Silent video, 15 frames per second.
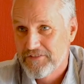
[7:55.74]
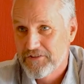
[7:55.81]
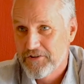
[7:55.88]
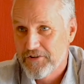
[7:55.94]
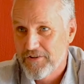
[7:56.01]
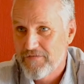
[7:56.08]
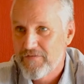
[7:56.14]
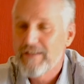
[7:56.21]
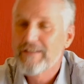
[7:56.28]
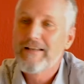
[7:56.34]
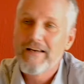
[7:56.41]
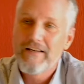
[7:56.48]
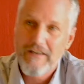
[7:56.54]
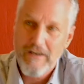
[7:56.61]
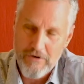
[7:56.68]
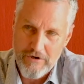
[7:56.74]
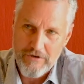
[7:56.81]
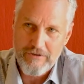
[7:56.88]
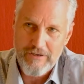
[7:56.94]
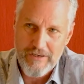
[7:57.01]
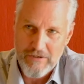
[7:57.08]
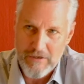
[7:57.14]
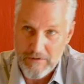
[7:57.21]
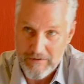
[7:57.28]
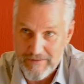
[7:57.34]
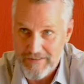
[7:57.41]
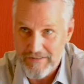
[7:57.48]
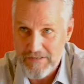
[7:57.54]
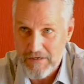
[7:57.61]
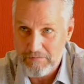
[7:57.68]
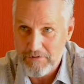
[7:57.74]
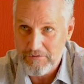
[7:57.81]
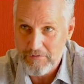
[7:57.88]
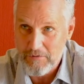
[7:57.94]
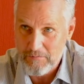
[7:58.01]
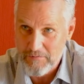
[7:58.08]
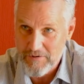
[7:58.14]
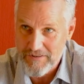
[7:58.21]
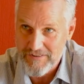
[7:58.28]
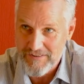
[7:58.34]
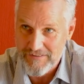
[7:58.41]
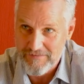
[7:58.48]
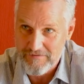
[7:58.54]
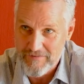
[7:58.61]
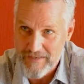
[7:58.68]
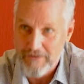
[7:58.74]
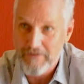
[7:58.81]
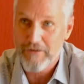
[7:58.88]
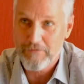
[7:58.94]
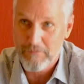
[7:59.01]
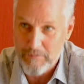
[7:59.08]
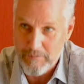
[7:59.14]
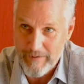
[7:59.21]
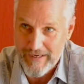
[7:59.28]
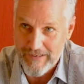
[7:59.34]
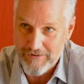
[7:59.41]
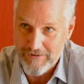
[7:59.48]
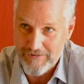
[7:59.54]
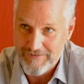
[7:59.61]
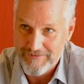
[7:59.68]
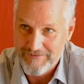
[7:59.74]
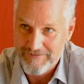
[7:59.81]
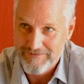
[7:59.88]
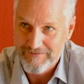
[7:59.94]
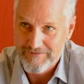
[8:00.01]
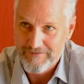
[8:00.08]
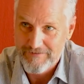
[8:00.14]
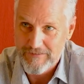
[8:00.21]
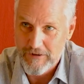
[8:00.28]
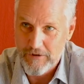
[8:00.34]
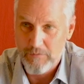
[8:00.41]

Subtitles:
You know, that they're now going to actually accept it direct from the bags. You know,